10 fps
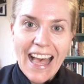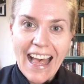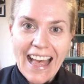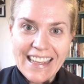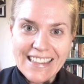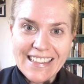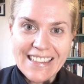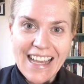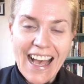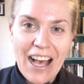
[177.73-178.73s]

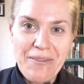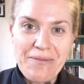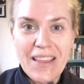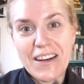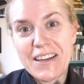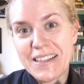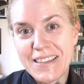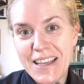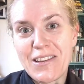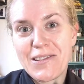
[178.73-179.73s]
and then I
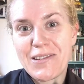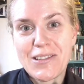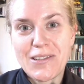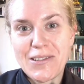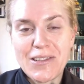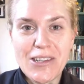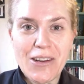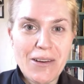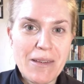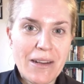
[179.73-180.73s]
see you to
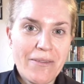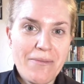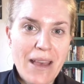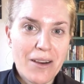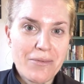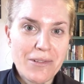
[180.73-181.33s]
show a bit of makeup